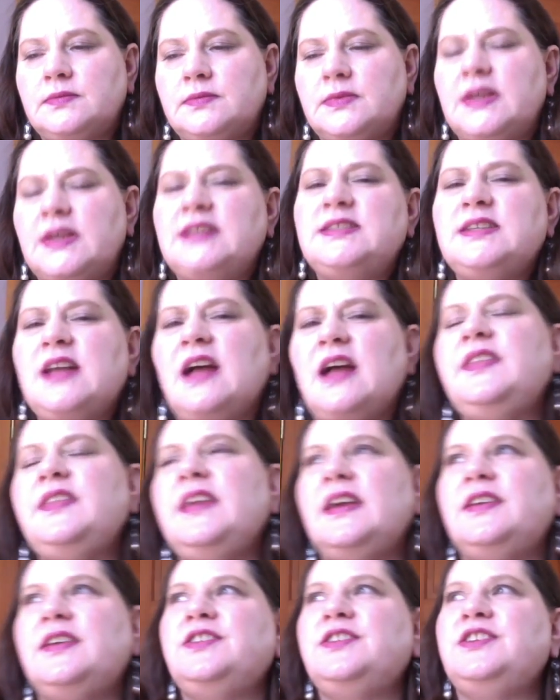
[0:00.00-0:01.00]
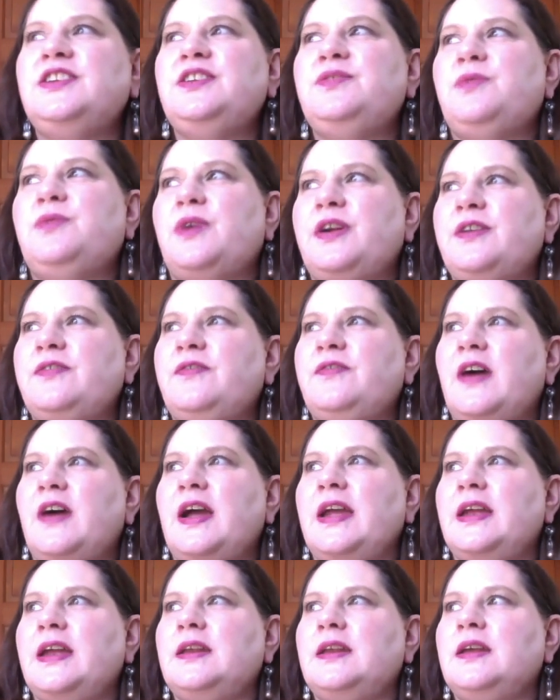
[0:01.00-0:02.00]
it's not the energy you want to
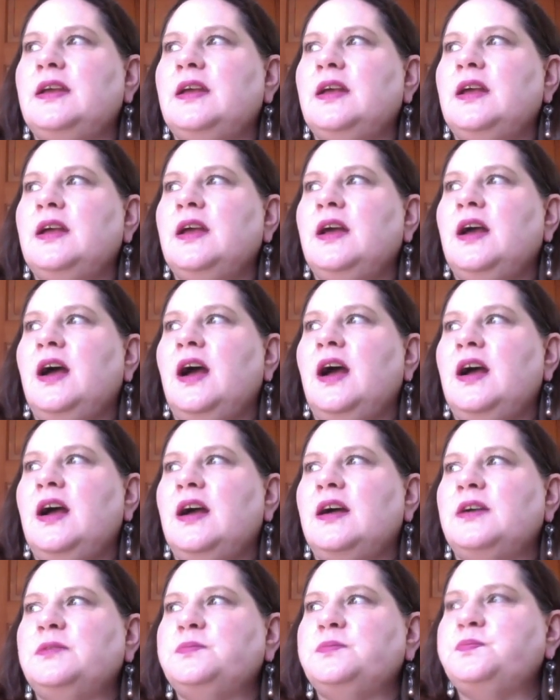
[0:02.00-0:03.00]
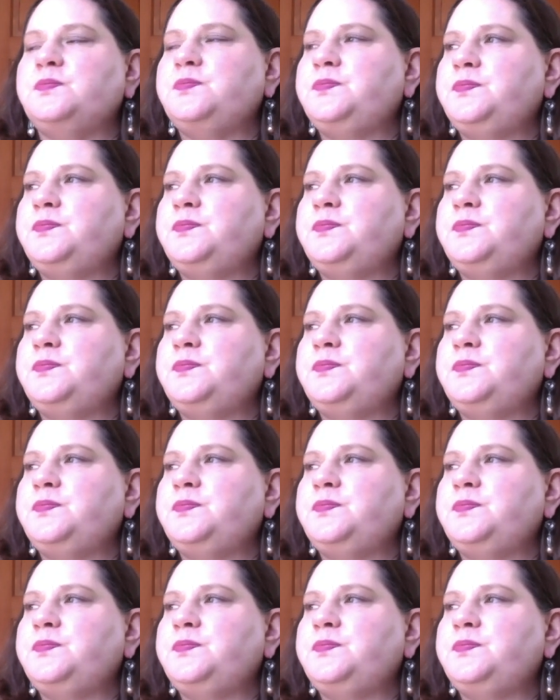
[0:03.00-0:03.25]
fight. Um,